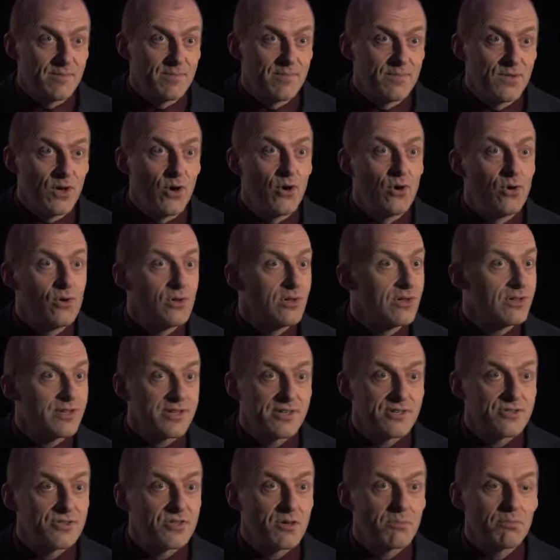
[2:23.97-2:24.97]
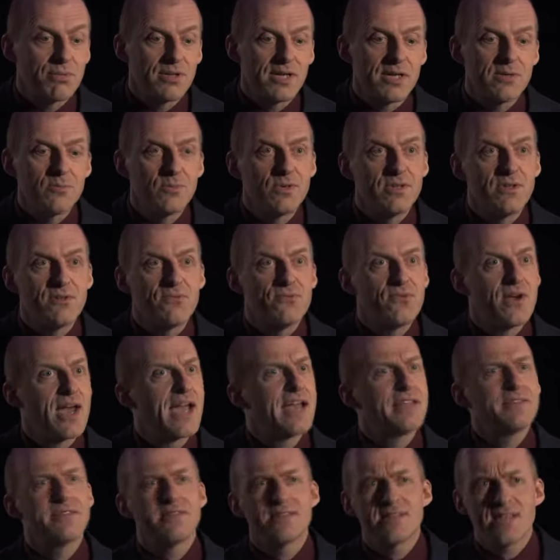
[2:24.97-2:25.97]
The whole orchestra played with a
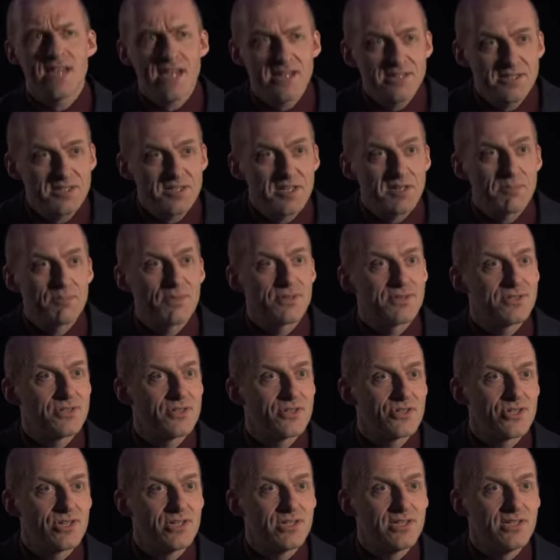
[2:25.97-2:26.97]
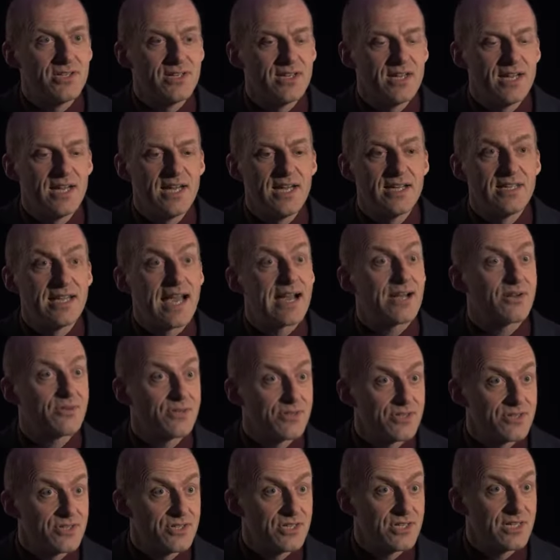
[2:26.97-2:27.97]
fantastic precision and
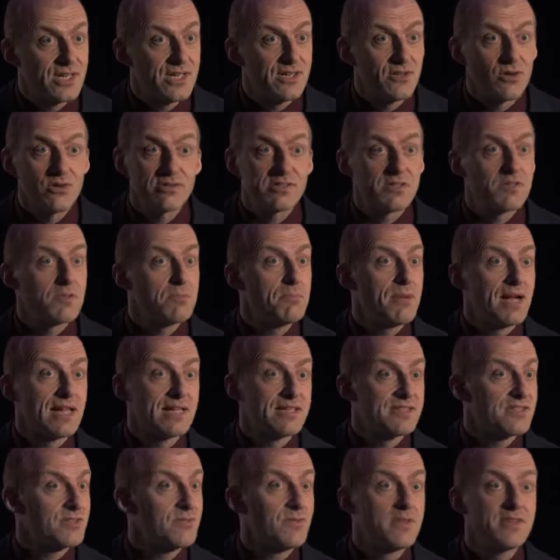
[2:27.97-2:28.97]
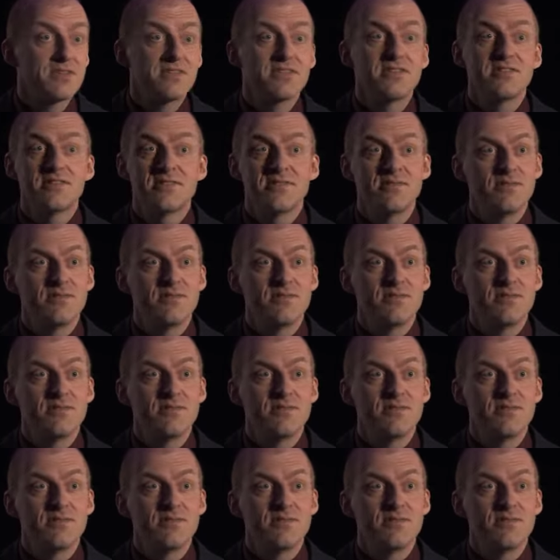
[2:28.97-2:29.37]
accuracy, and also the balance of this.